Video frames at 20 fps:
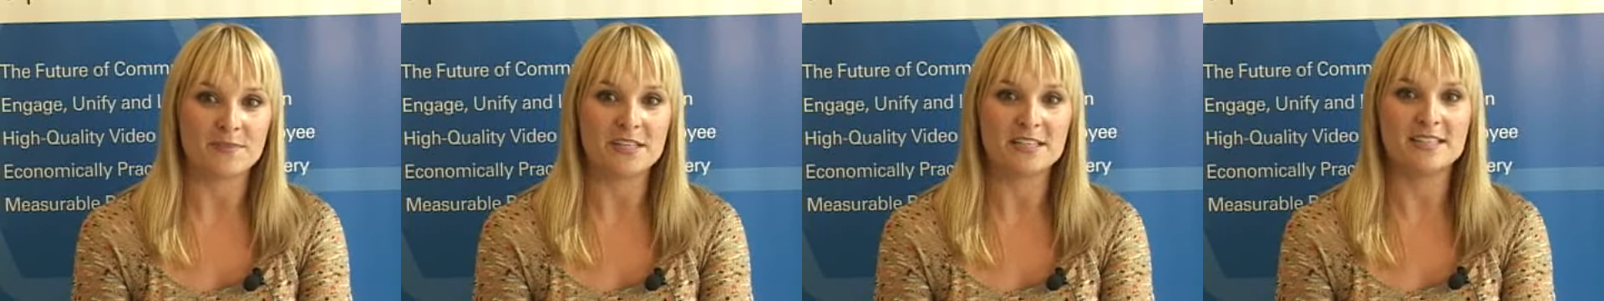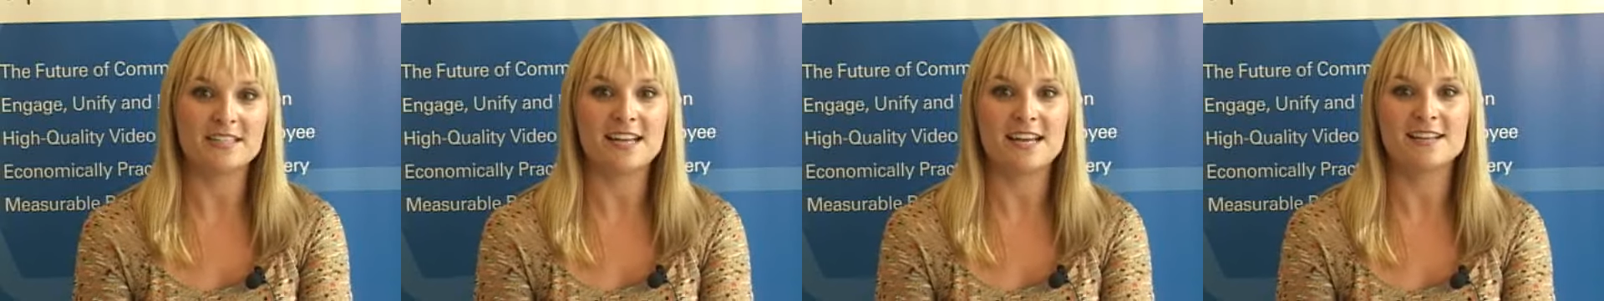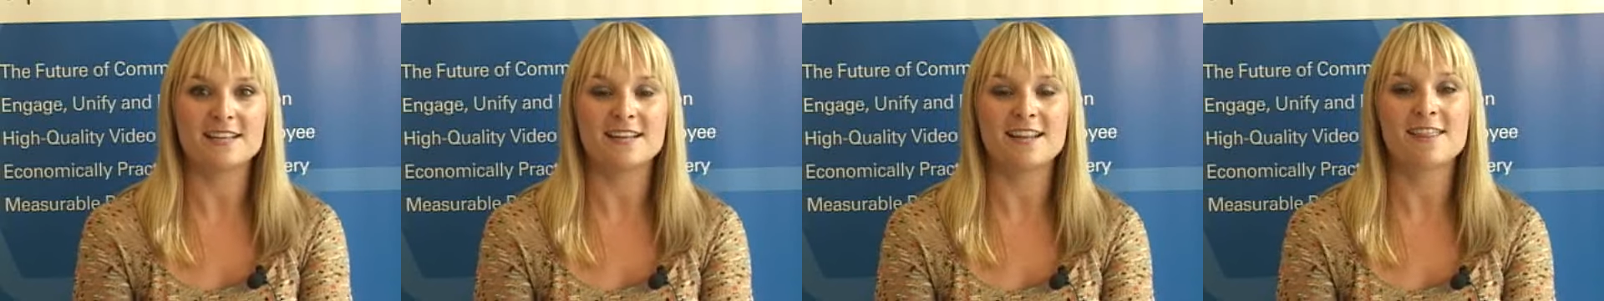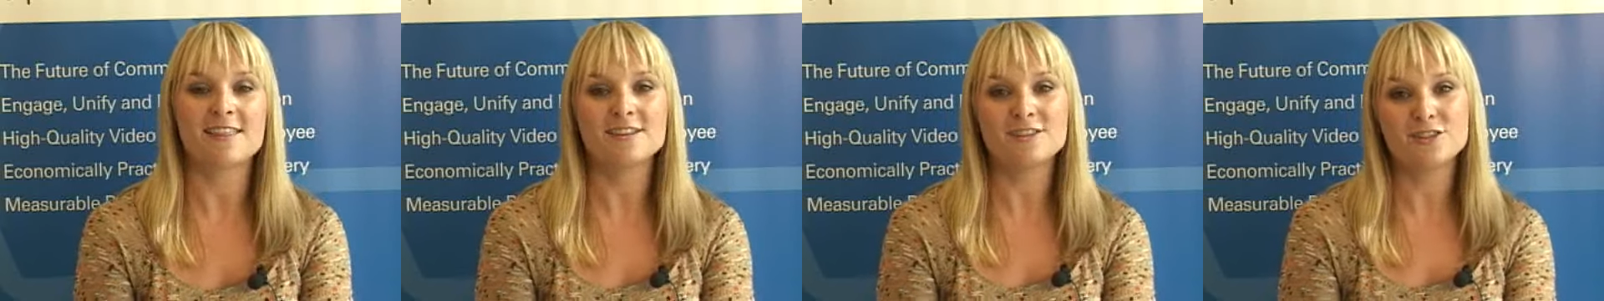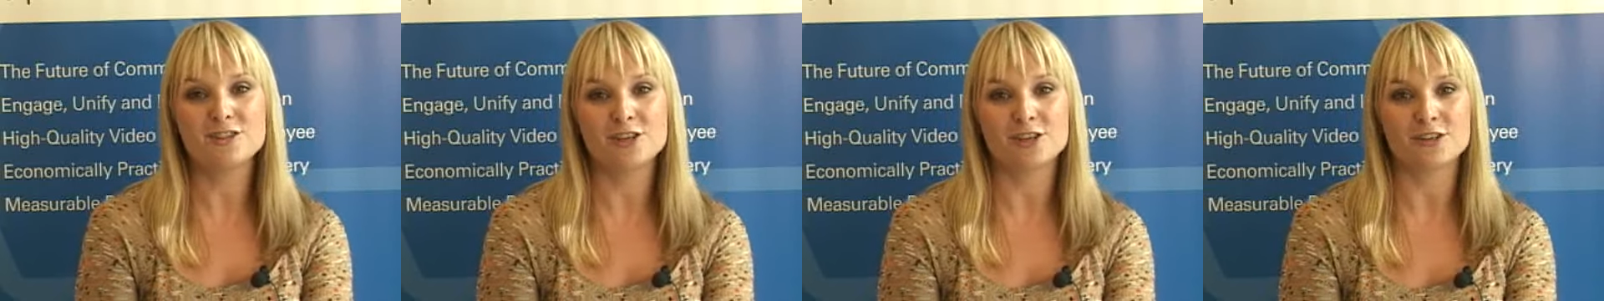in attending
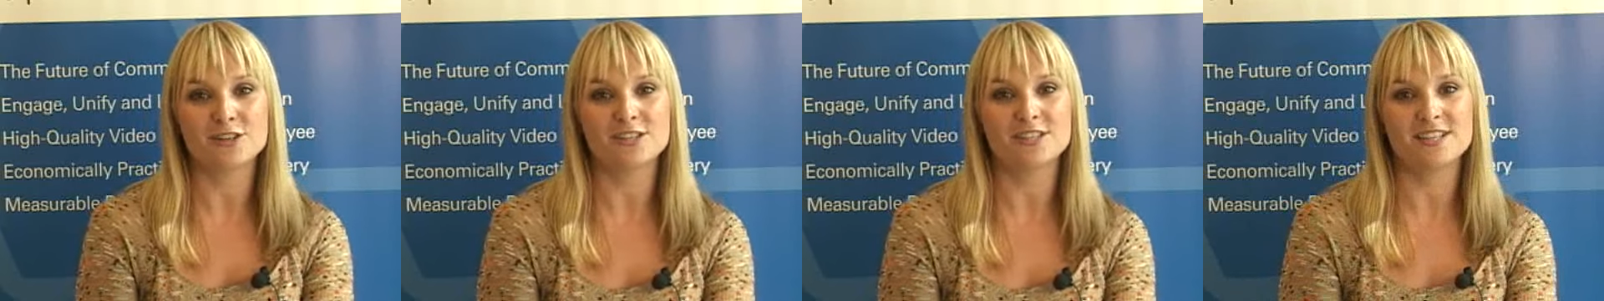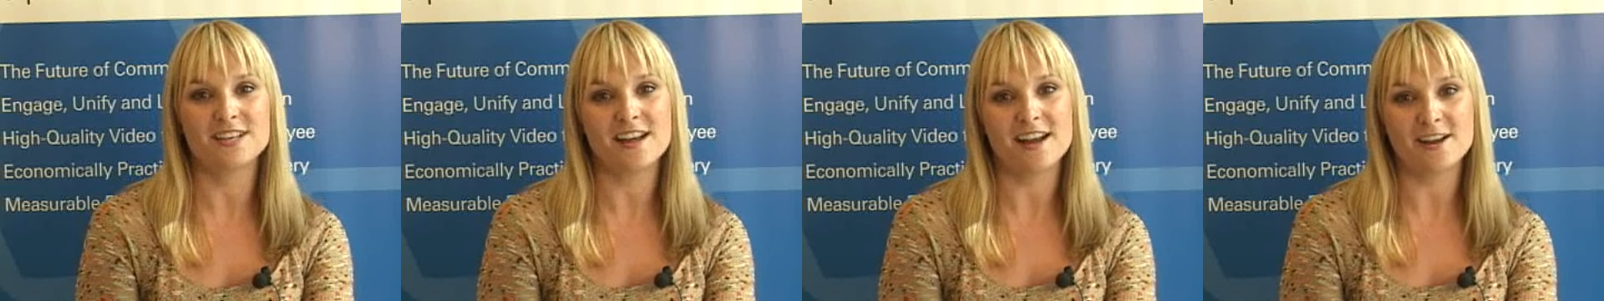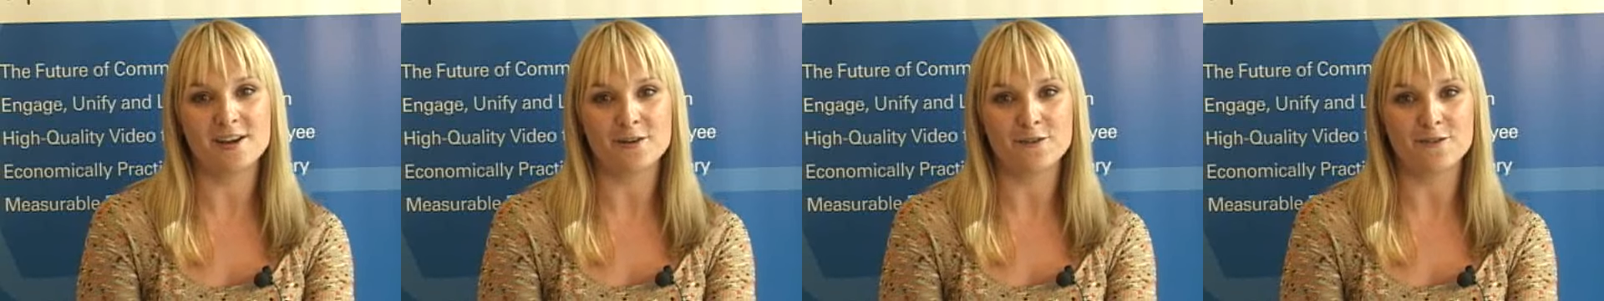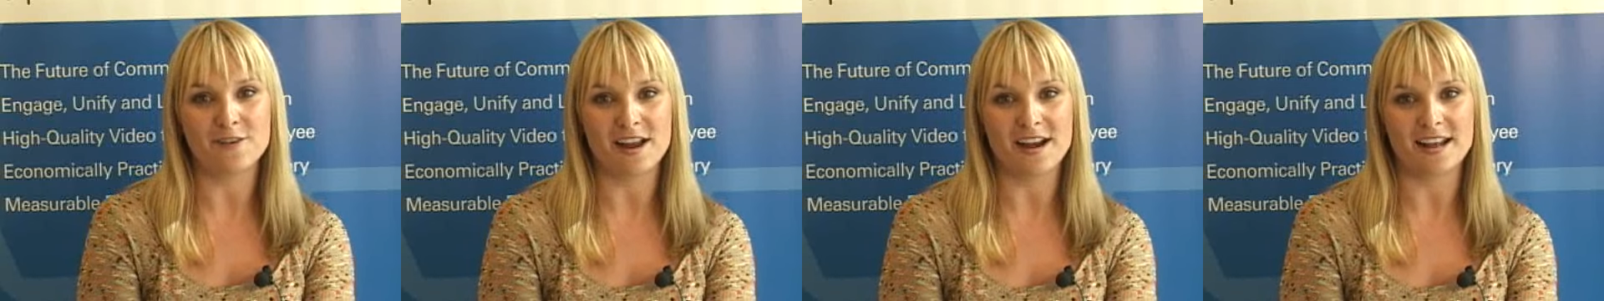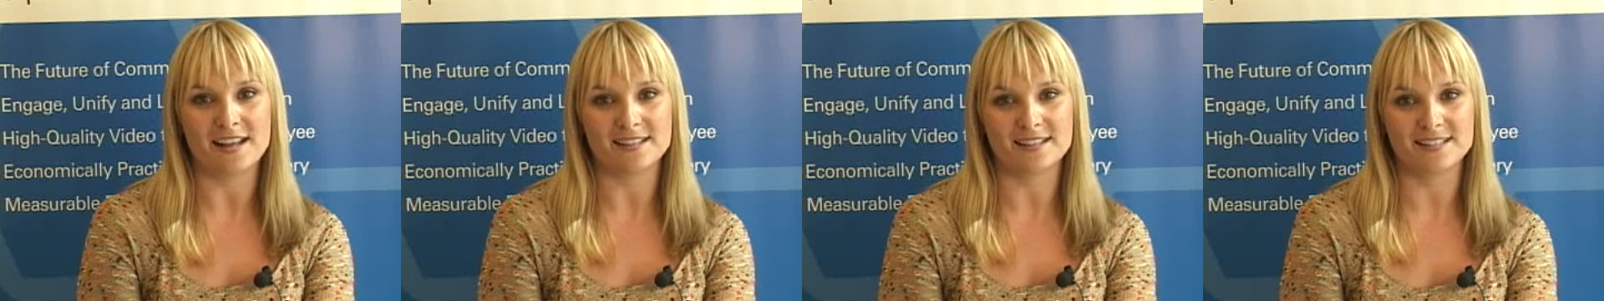this year's CIO
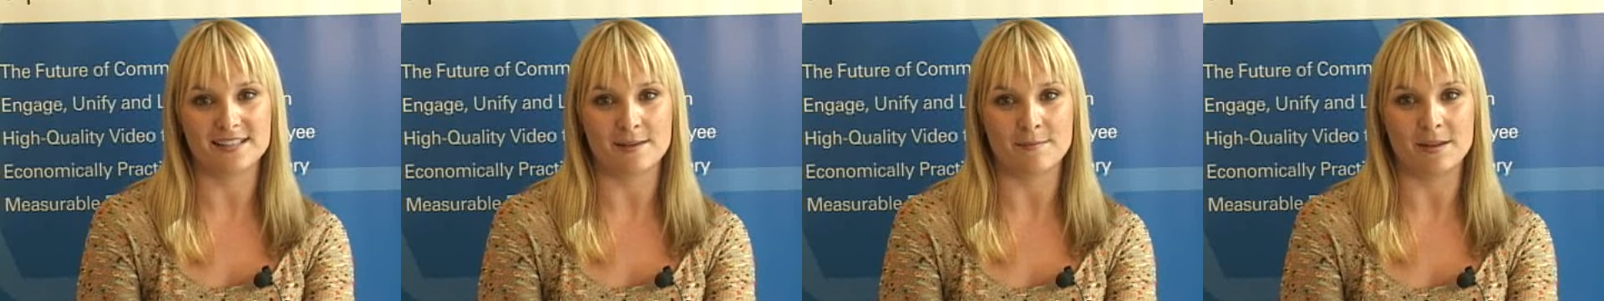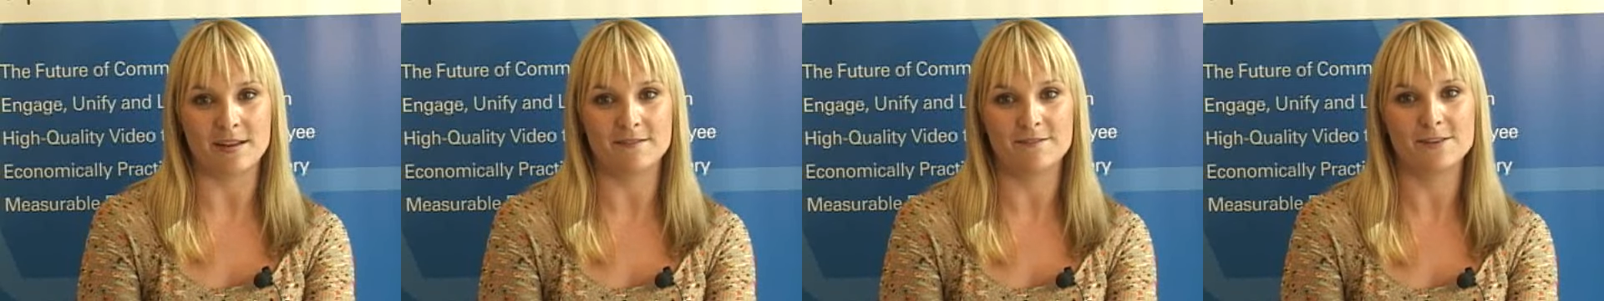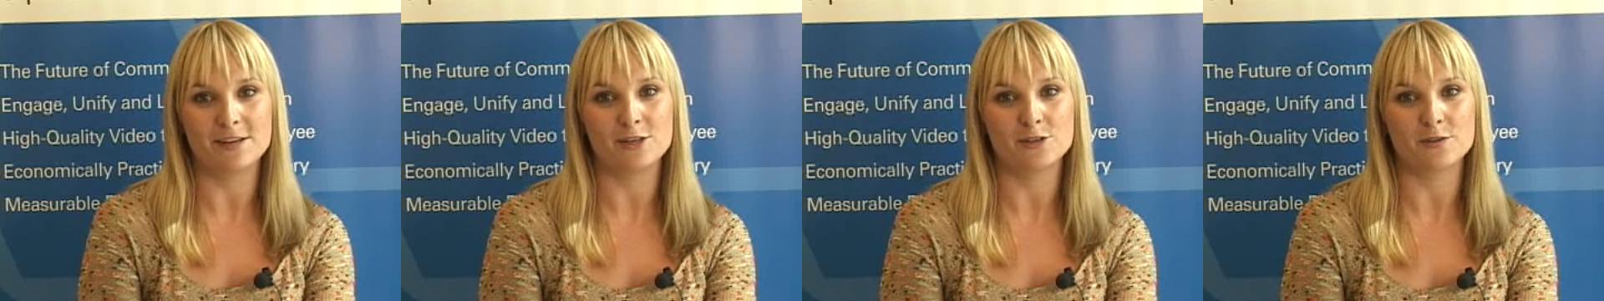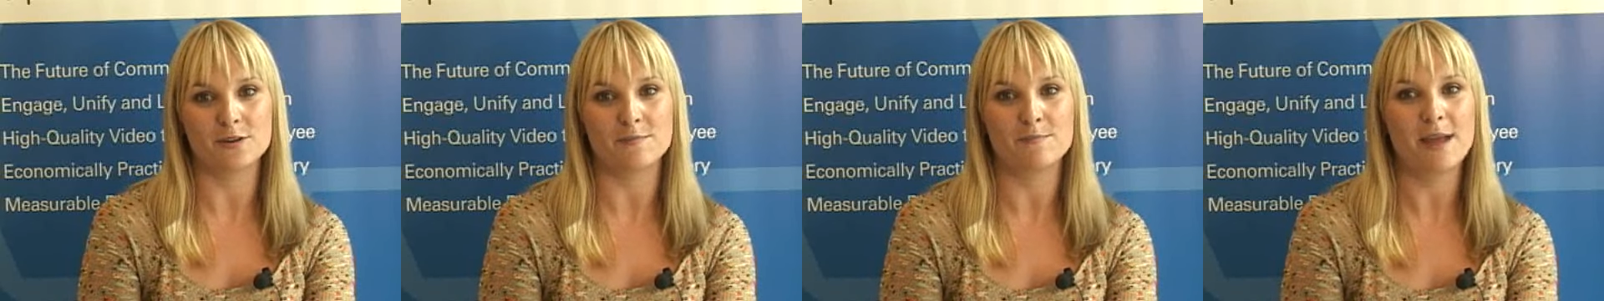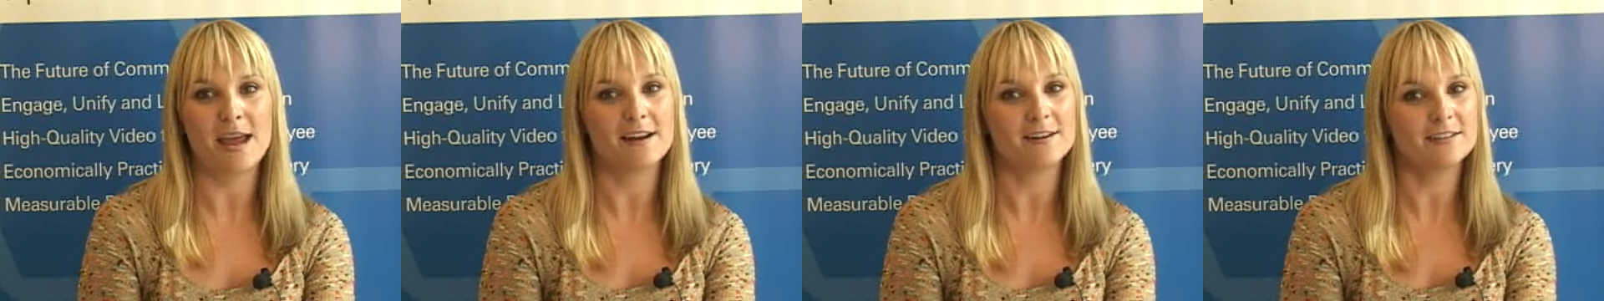Finance Summit
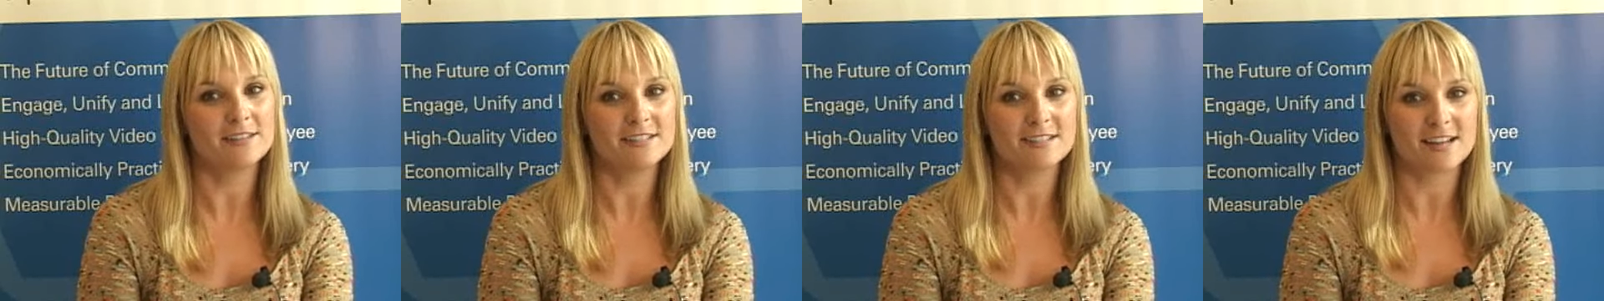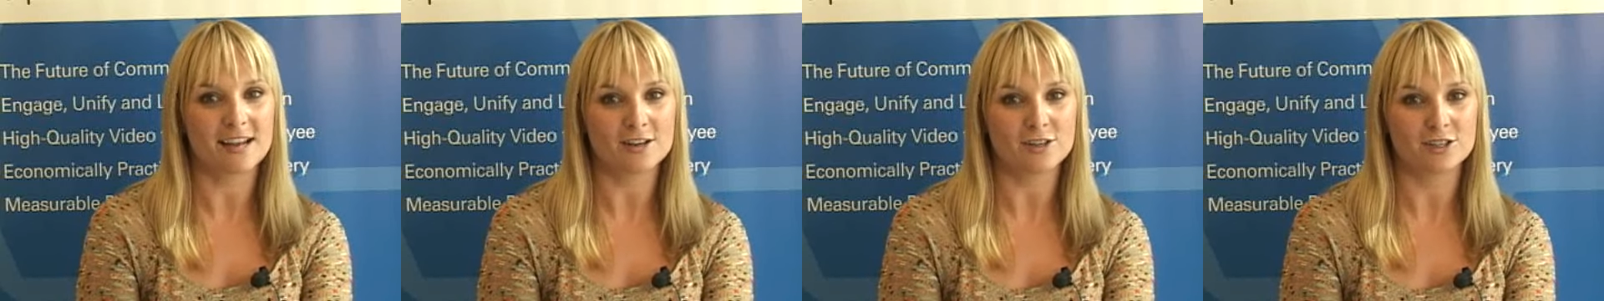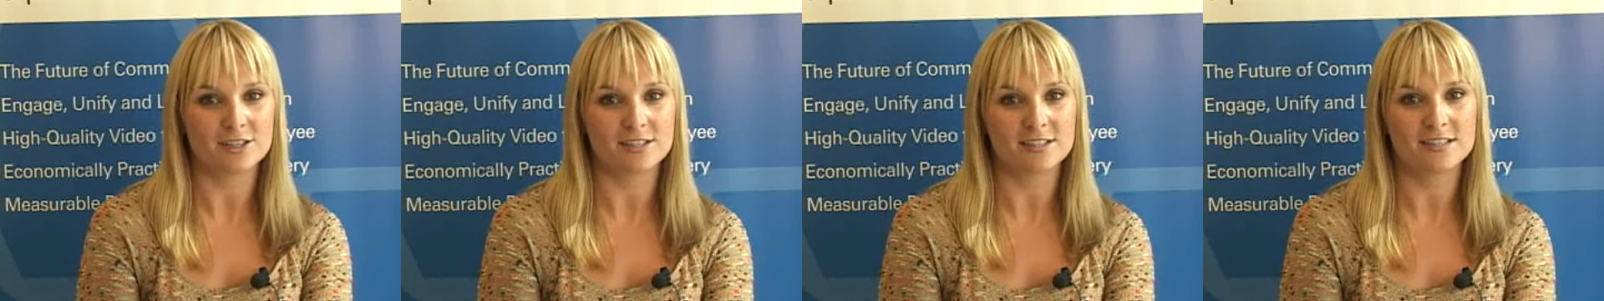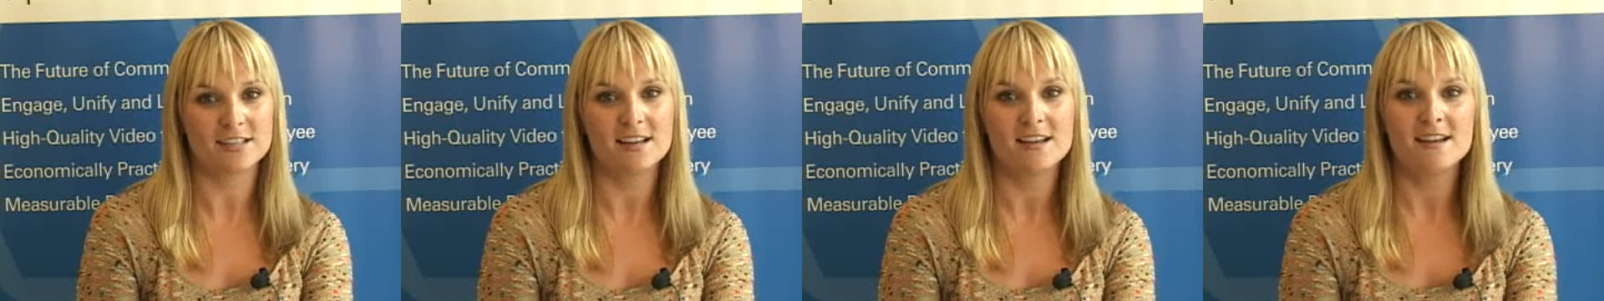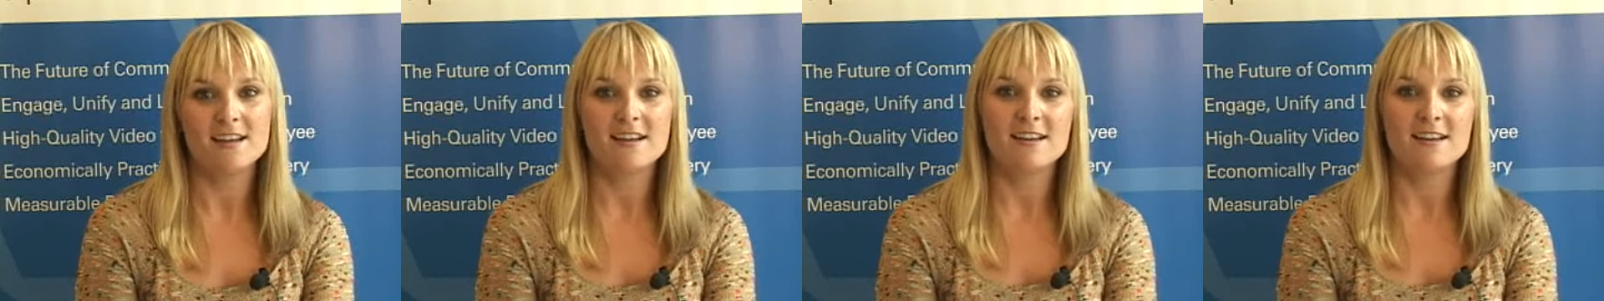featuring panel discussions,